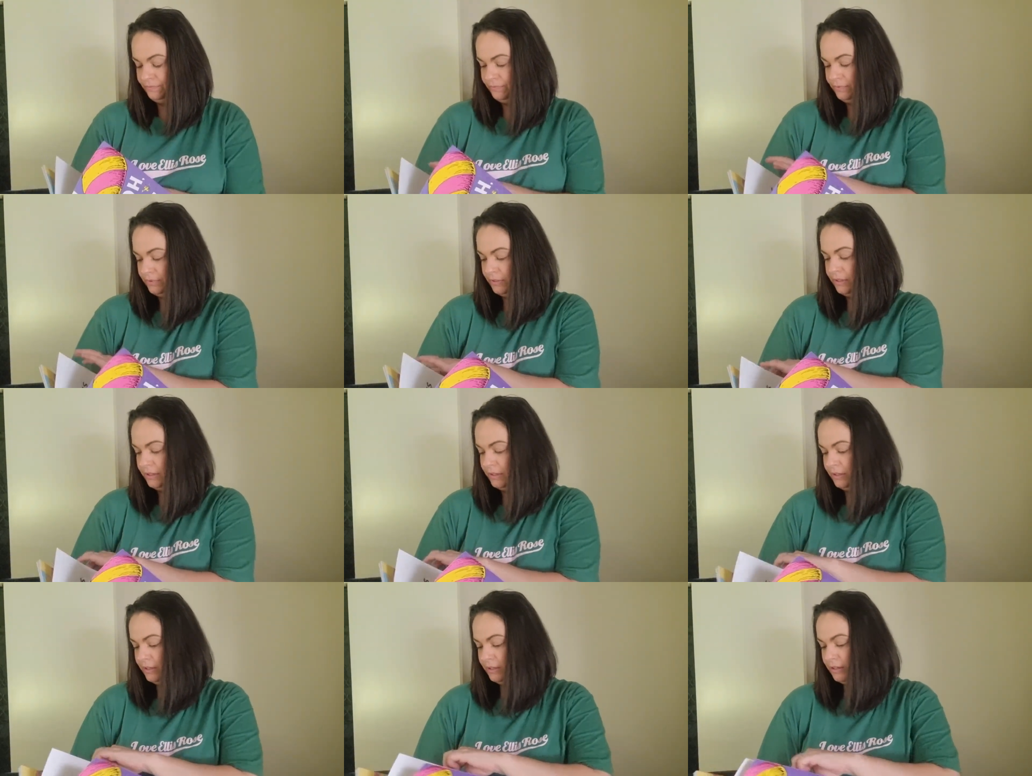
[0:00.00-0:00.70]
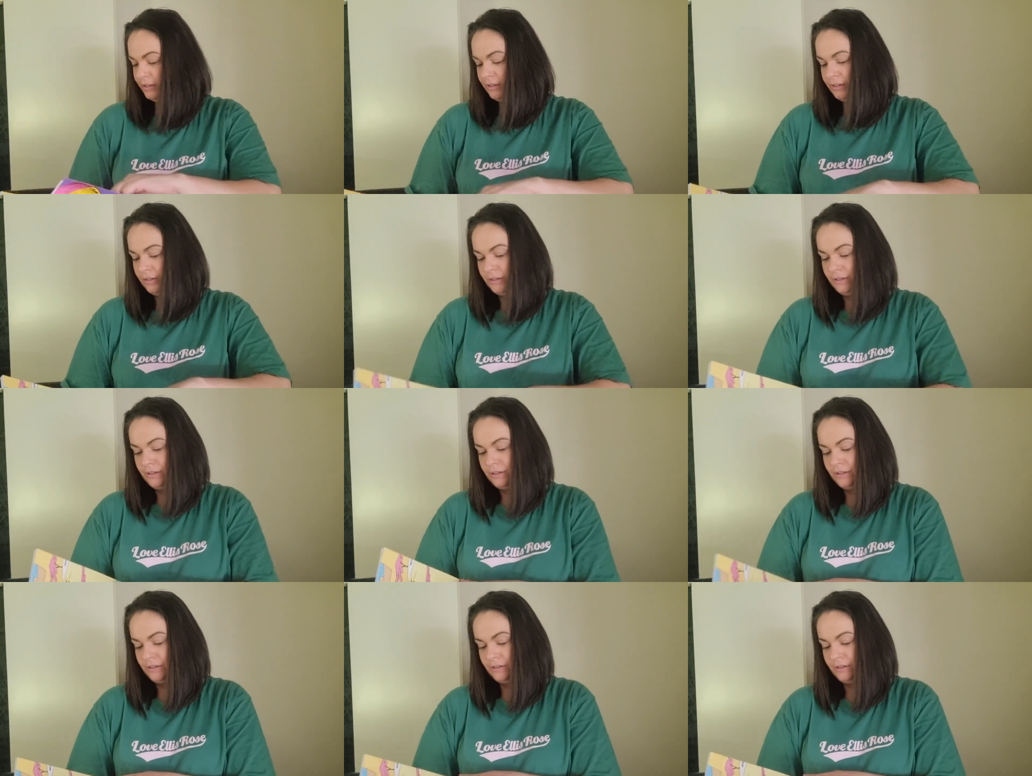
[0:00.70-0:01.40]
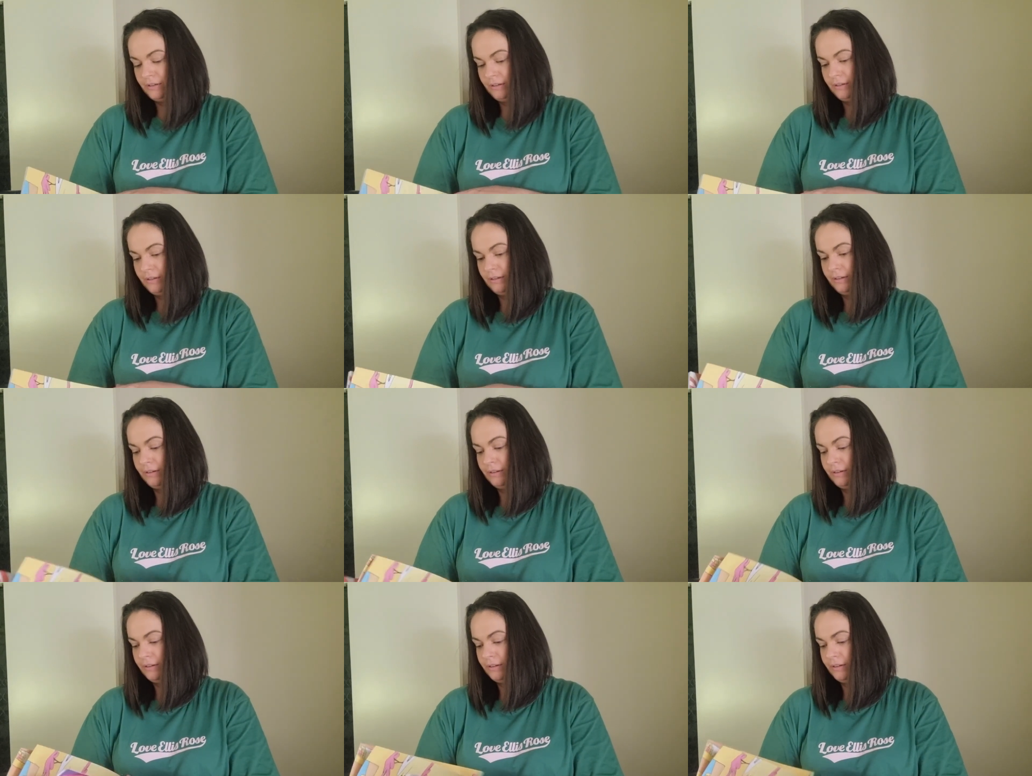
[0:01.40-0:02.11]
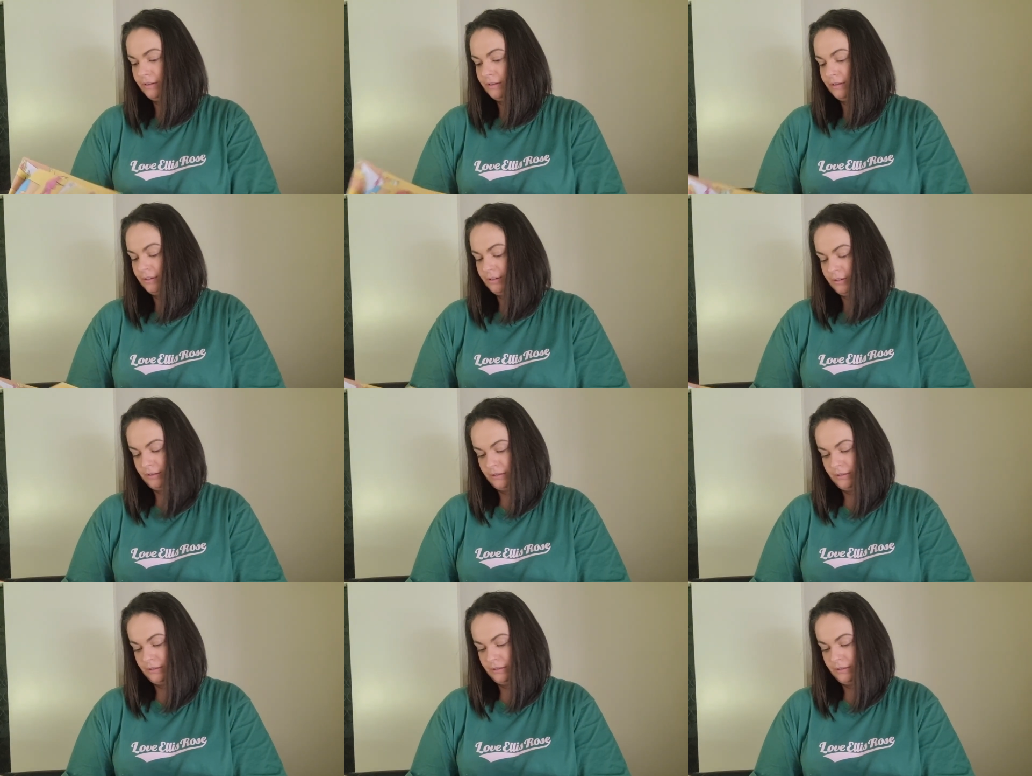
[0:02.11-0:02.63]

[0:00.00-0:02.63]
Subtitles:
[no speech]